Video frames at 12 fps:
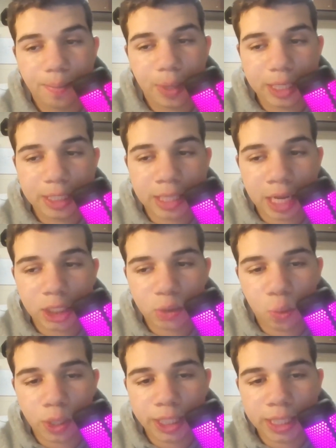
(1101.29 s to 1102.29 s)
But he's not
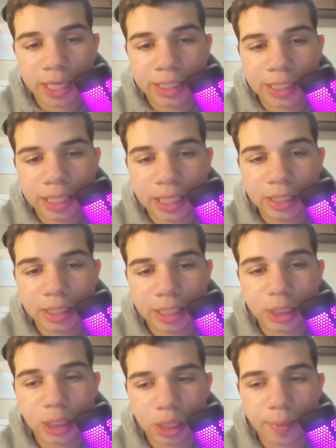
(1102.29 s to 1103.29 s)
2019
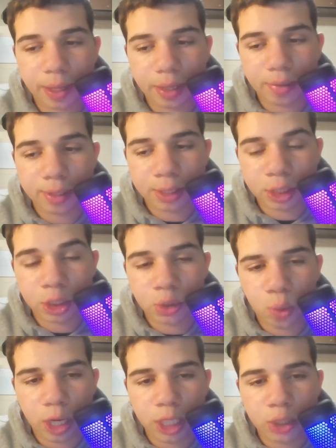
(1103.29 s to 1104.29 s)
DJ LeMahieu. This is
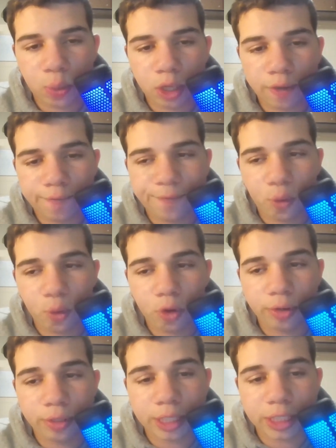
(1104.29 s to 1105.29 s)

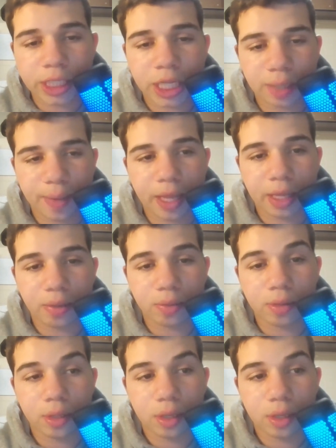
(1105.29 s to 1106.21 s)
2024 DJ LeMahieu.